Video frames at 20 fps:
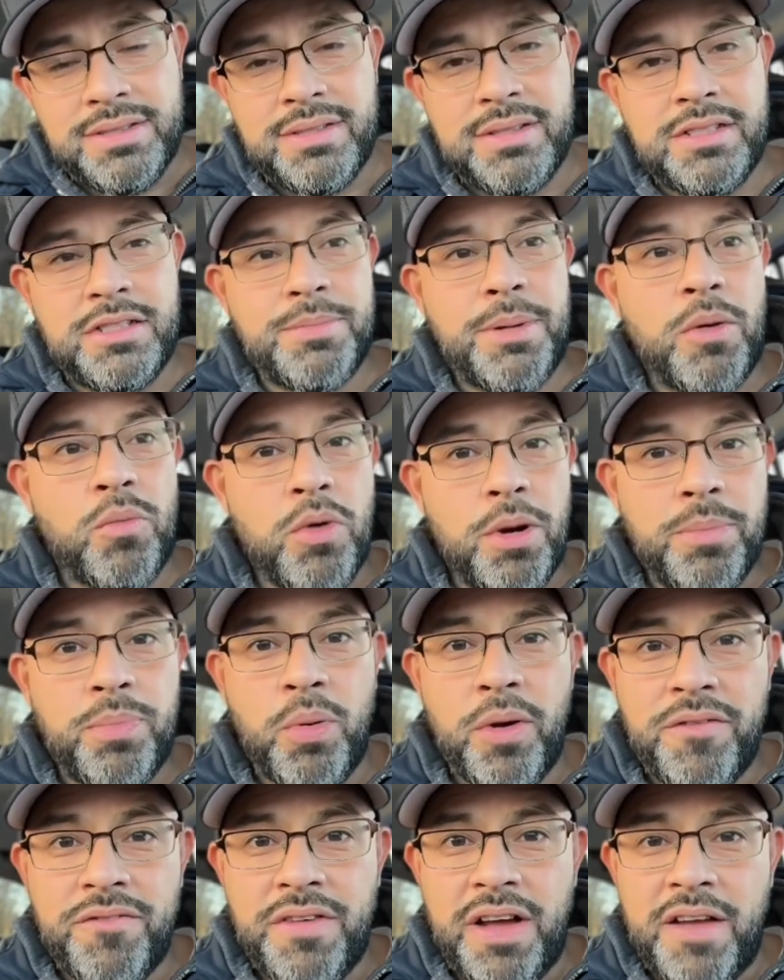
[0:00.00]
It's about
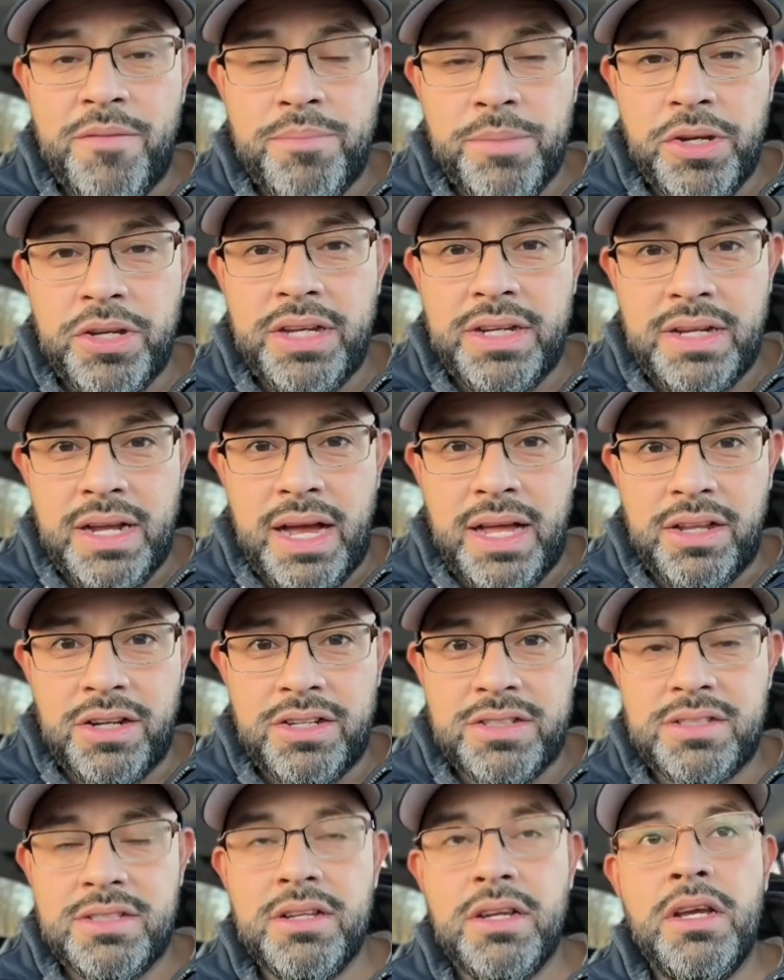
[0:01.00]
$1.5 million,
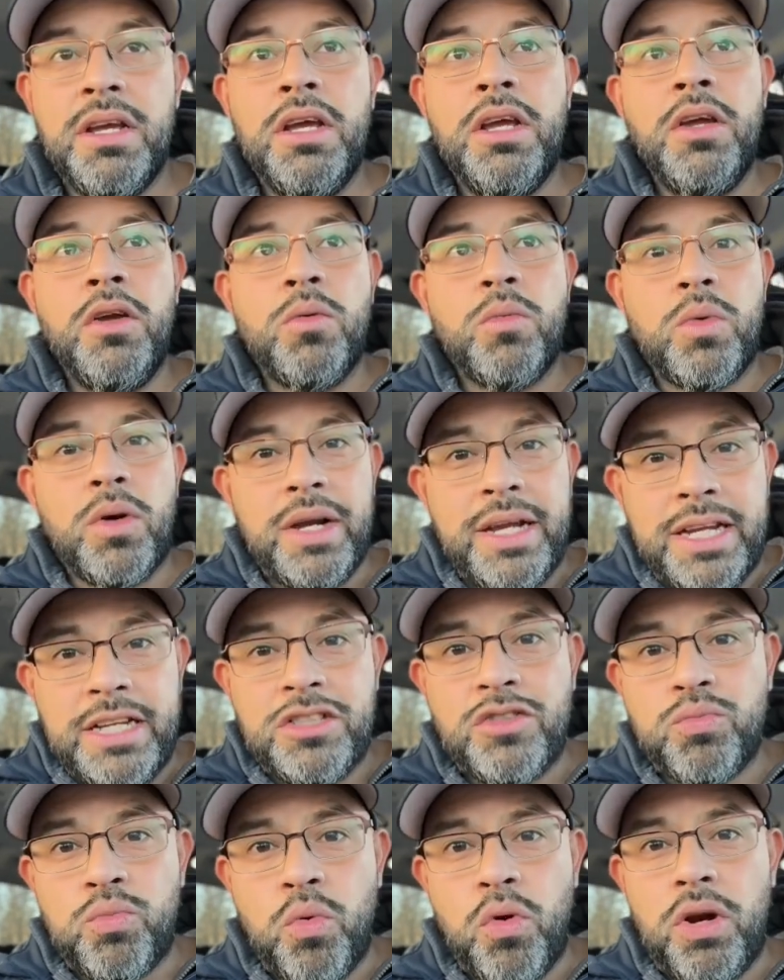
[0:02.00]
where
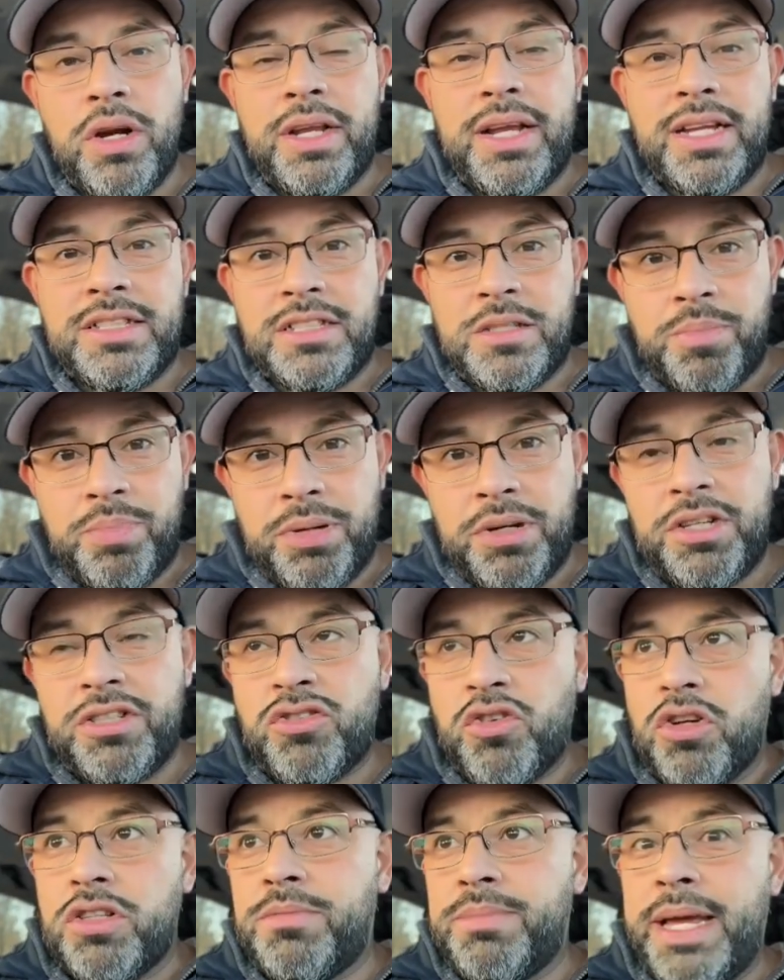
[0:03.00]
each ward gets to put it
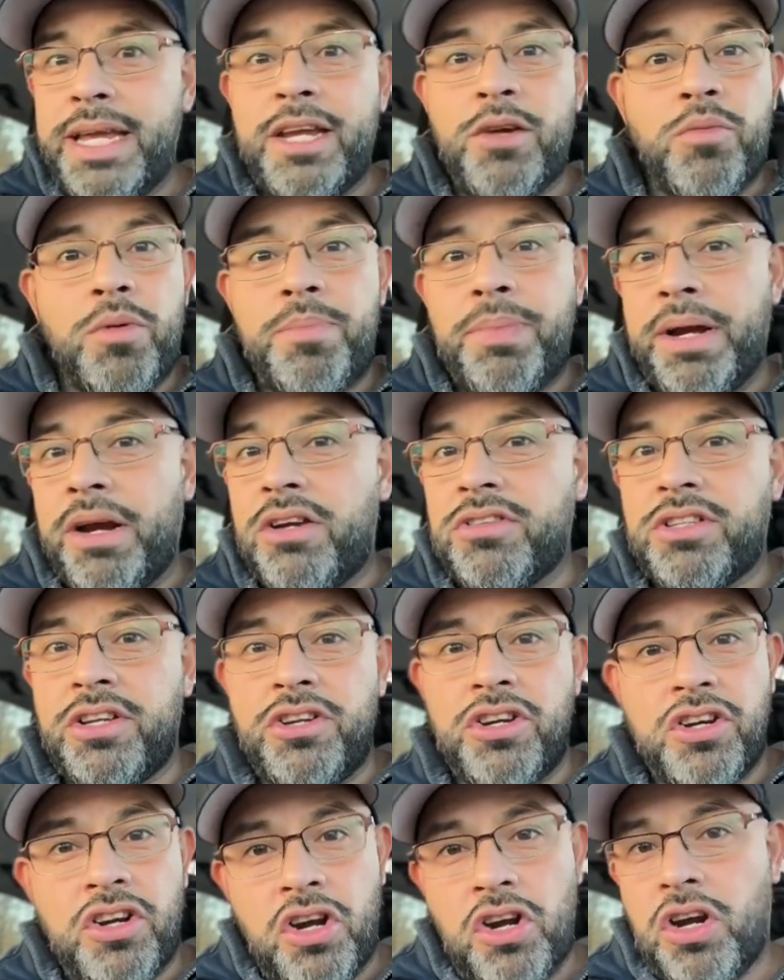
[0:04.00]
towards making repairs on
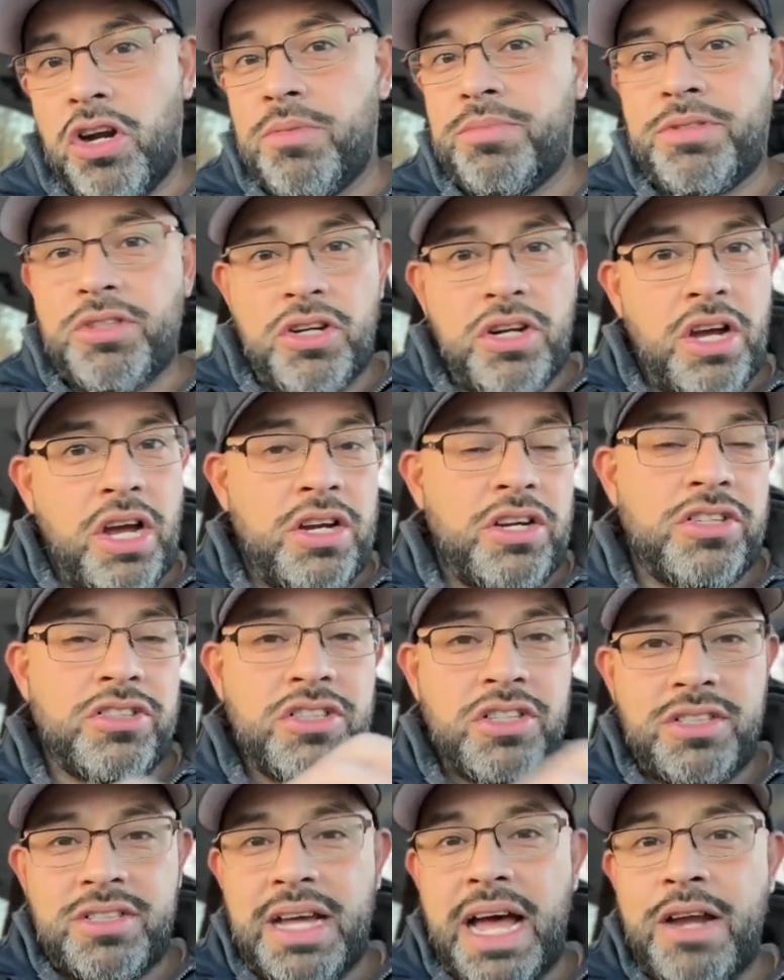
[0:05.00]
your curbs, your gutters, your
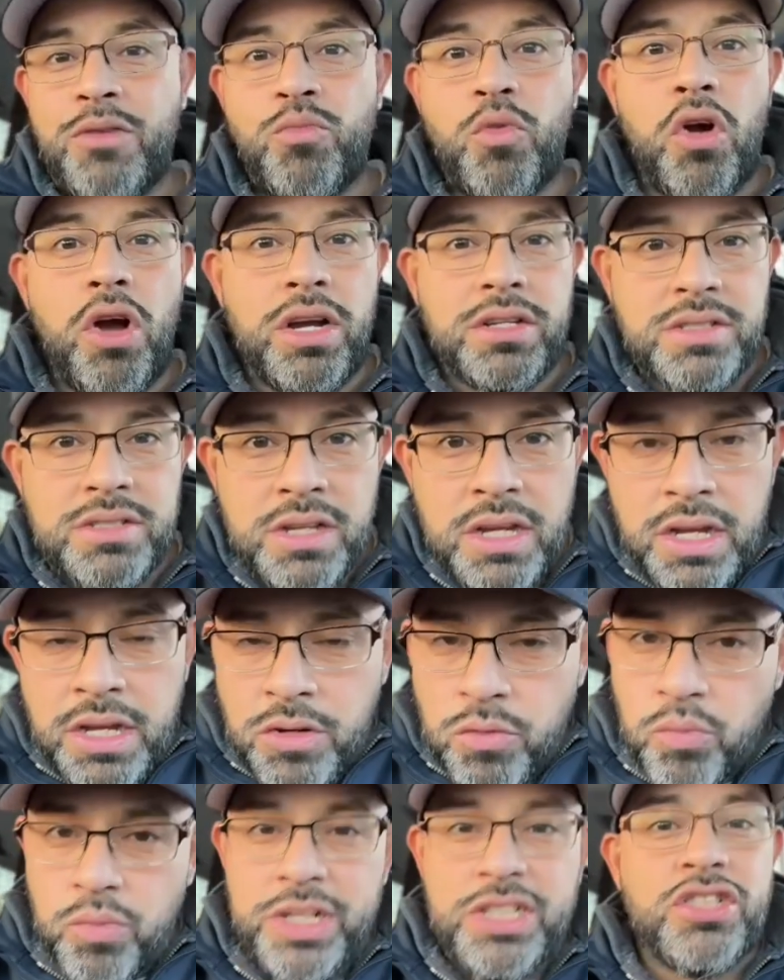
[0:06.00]
sidewalks,
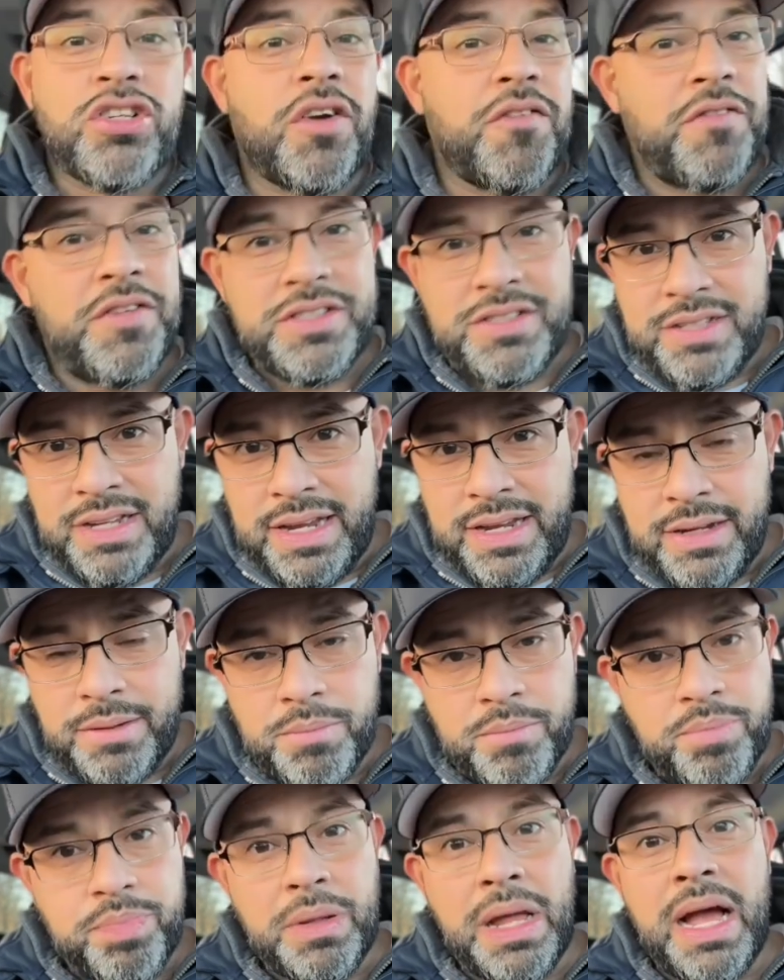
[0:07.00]
resurfacing
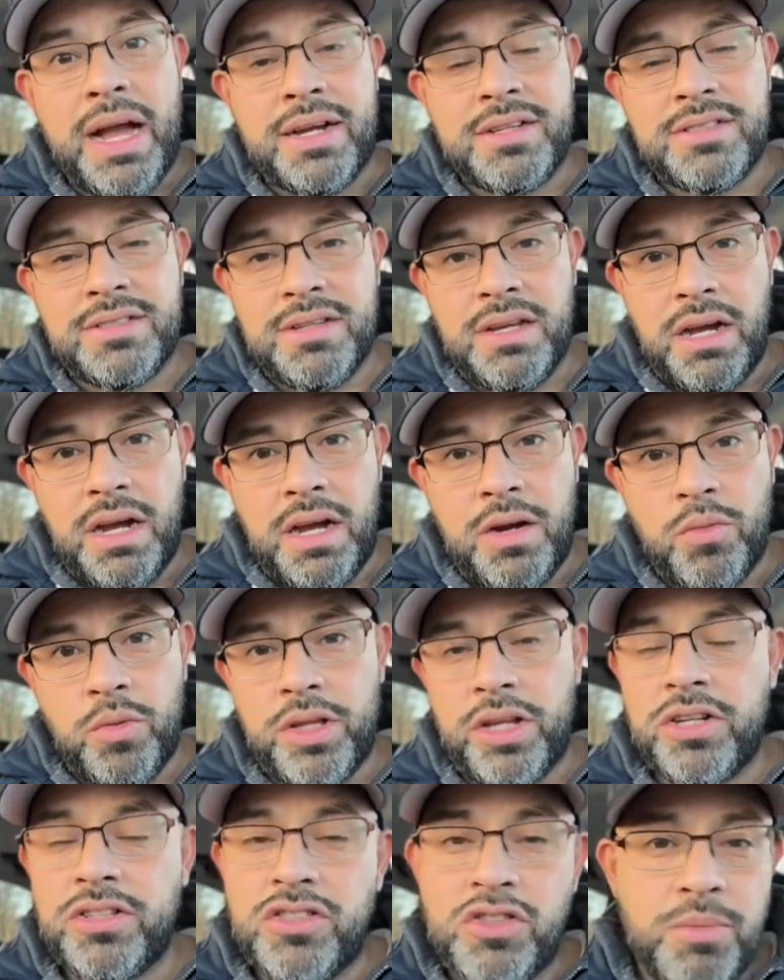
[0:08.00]
blocks where
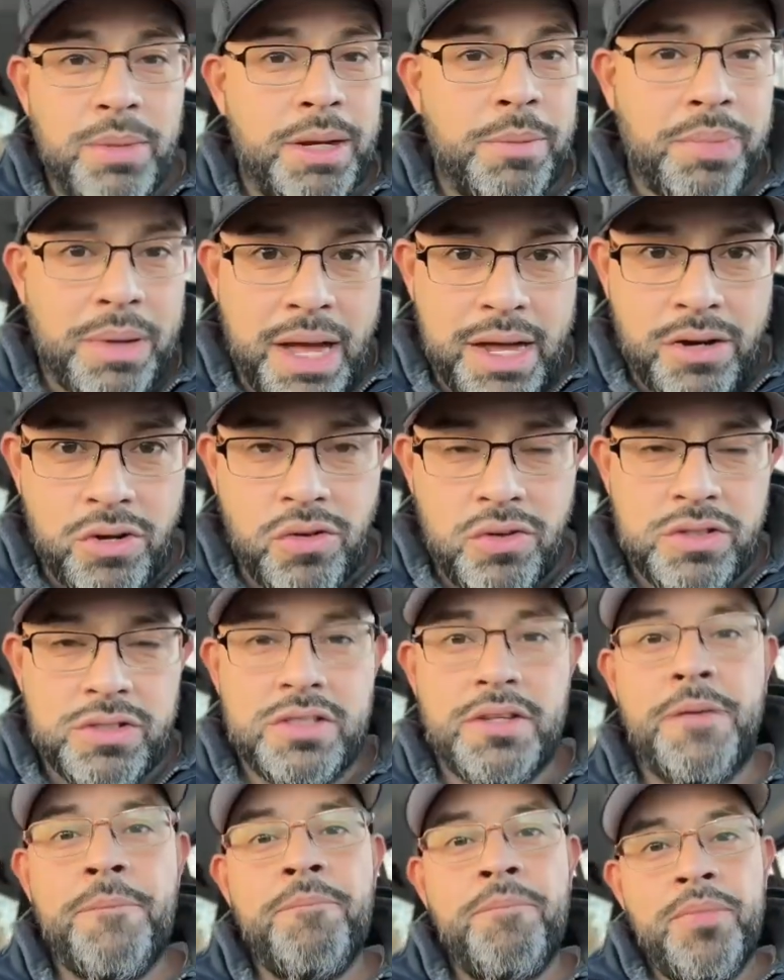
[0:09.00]
there are too many potholes.
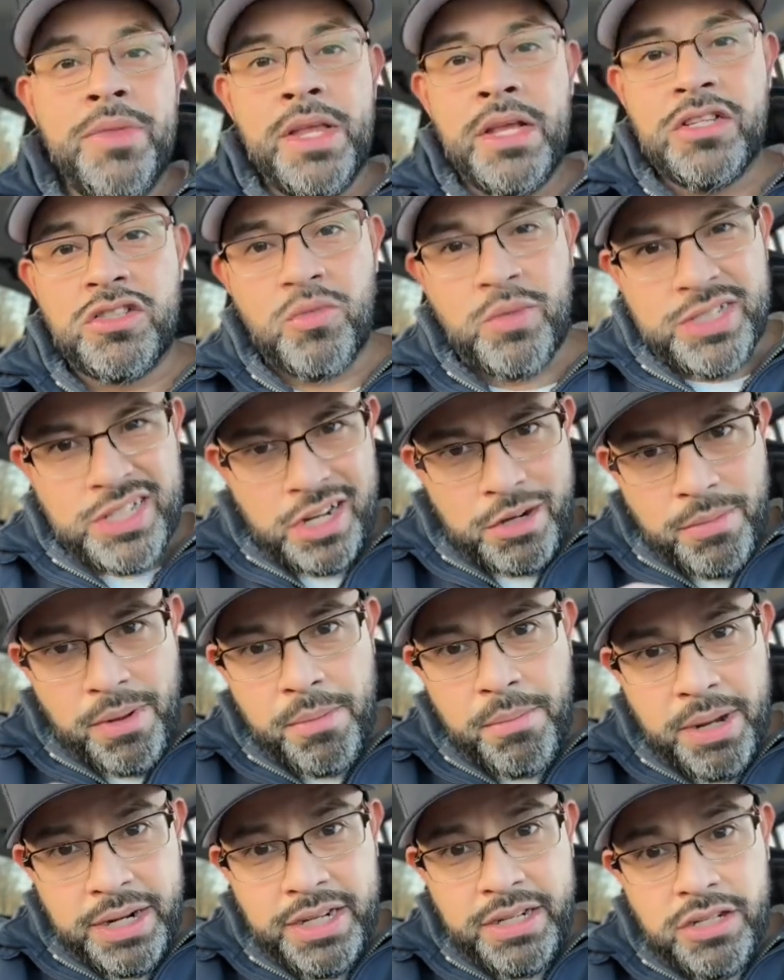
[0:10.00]
So we're talking about
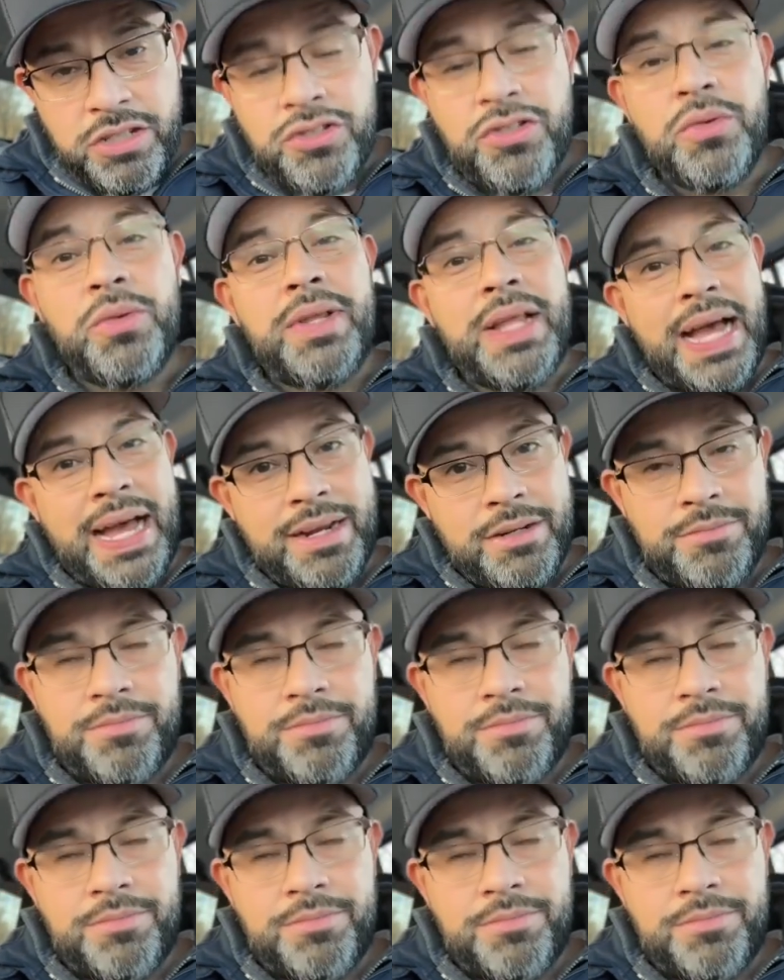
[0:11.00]
money to do that.